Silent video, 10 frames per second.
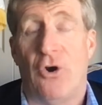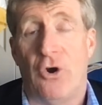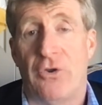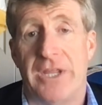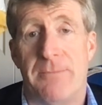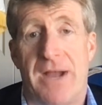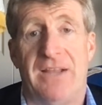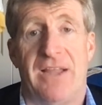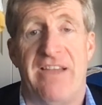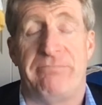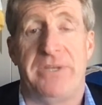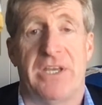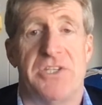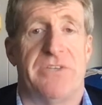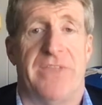early in my life
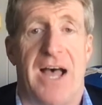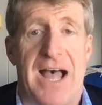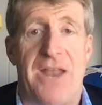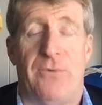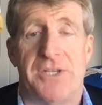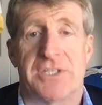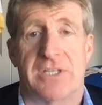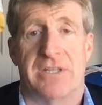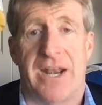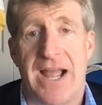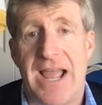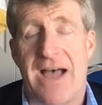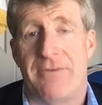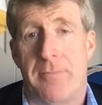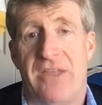because of the high risk that I
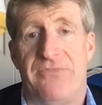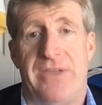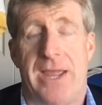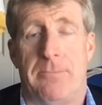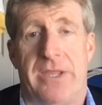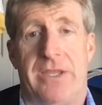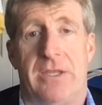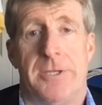have in my family